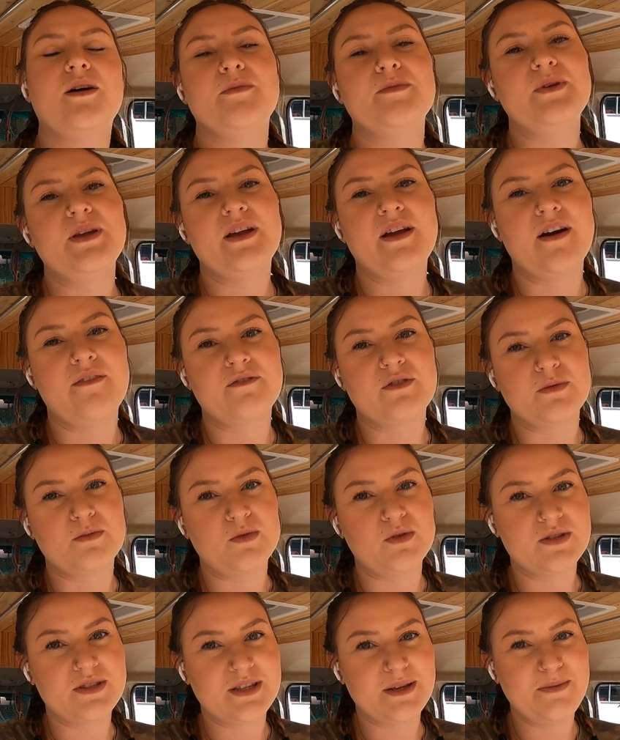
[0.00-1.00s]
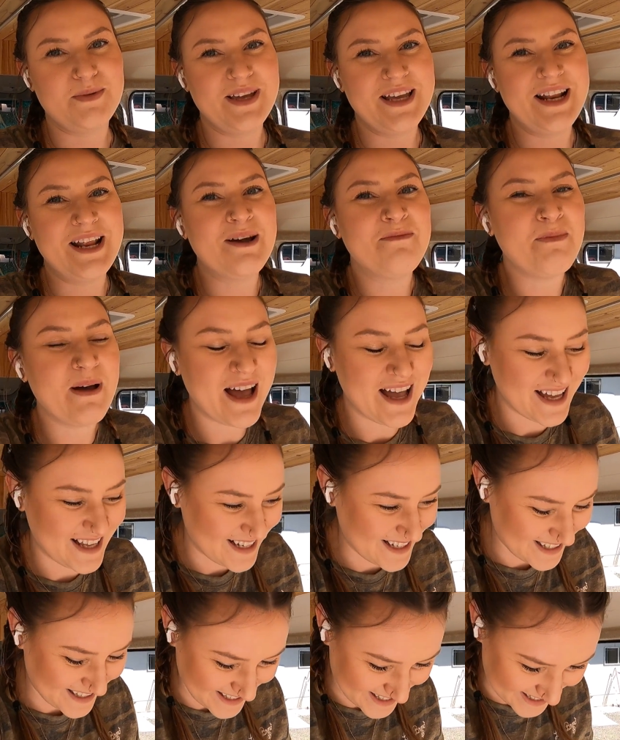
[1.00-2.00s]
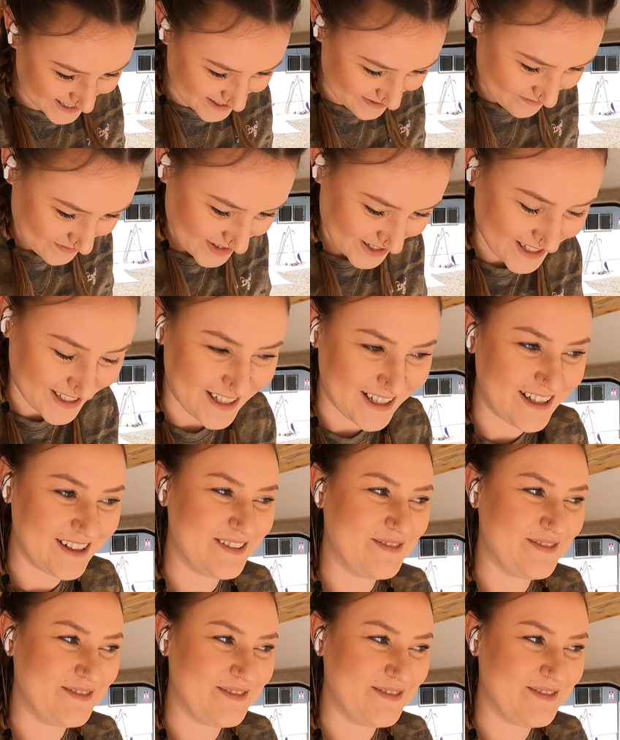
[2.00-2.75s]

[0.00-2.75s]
I'll be comfortable sleeping in a bed again, but